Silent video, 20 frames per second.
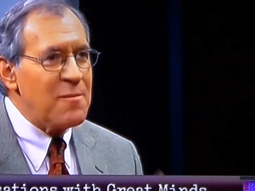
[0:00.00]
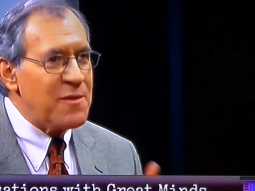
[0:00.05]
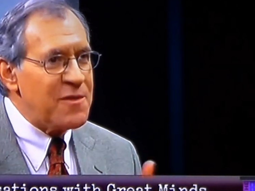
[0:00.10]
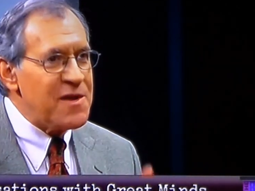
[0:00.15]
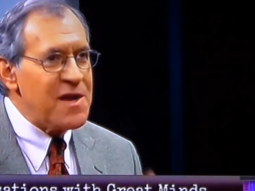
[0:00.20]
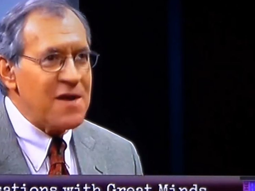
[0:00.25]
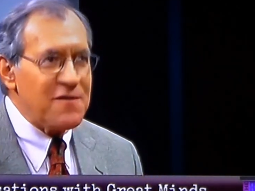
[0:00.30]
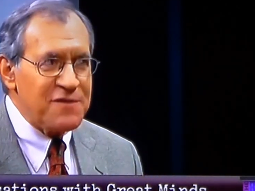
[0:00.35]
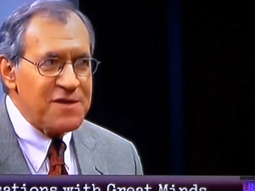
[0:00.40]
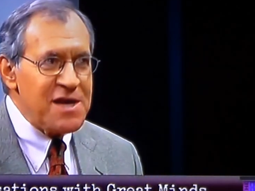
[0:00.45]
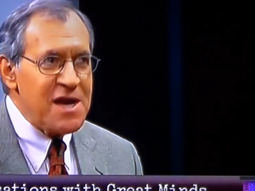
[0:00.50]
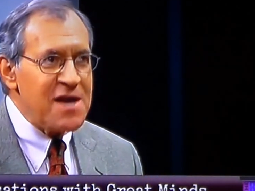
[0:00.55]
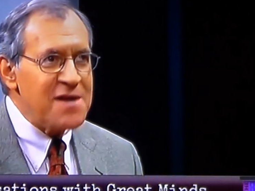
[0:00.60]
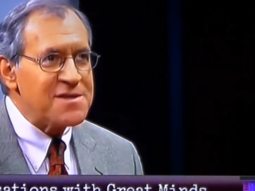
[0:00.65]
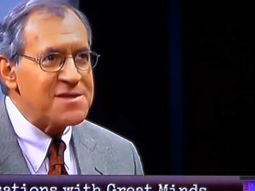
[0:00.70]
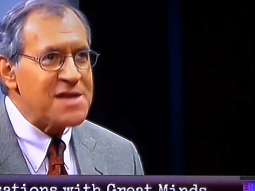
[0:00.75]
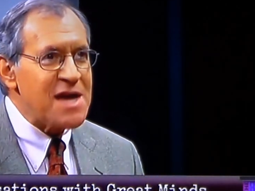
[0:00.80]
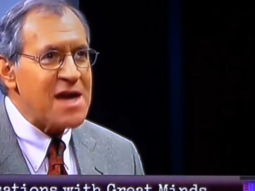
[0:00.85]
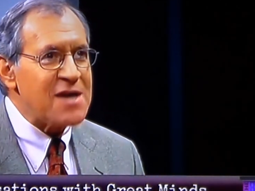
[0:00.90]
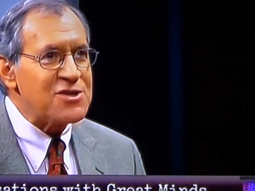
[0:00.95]
But the
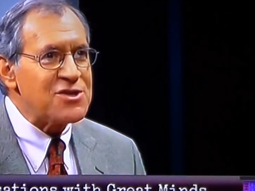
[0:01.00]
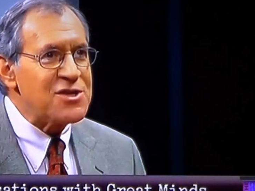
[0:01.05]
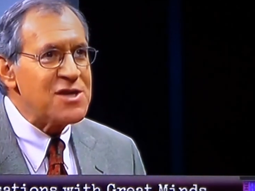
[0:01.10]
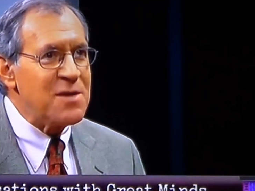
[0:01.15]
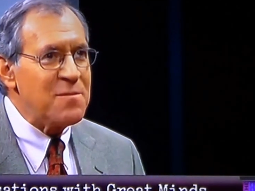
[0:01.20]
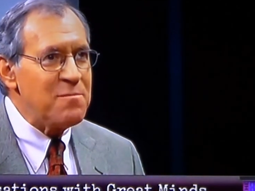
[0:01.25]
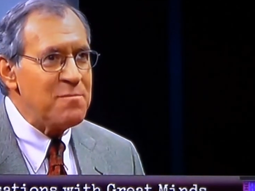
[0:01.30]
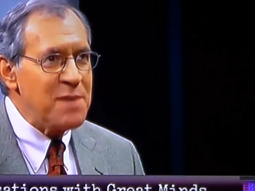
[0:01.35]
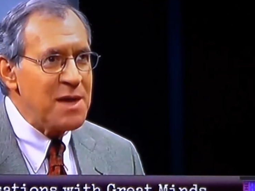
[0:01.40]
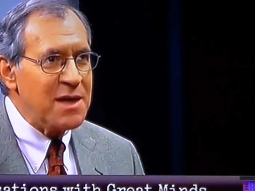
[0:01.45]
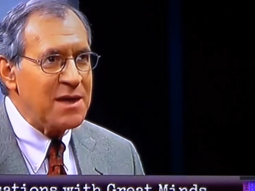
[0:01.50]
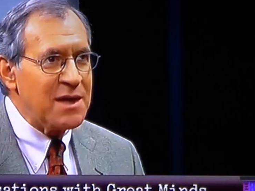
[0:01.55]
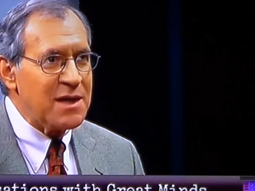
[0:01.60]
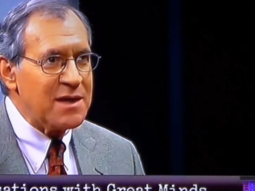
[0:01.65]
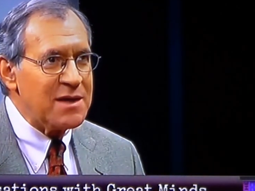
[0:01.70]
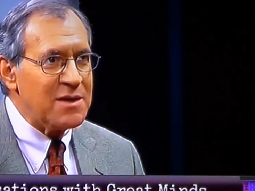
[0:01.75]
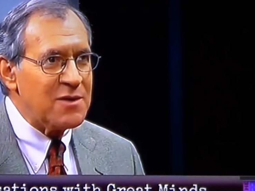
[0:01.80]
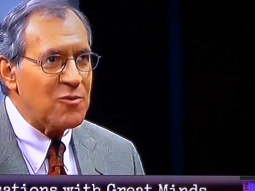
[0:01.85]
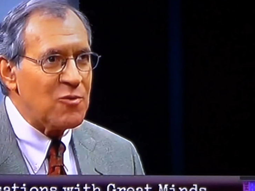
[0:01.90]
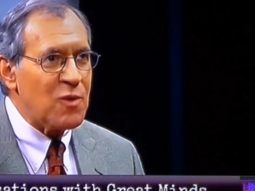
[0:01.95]
FDA has actually admitted,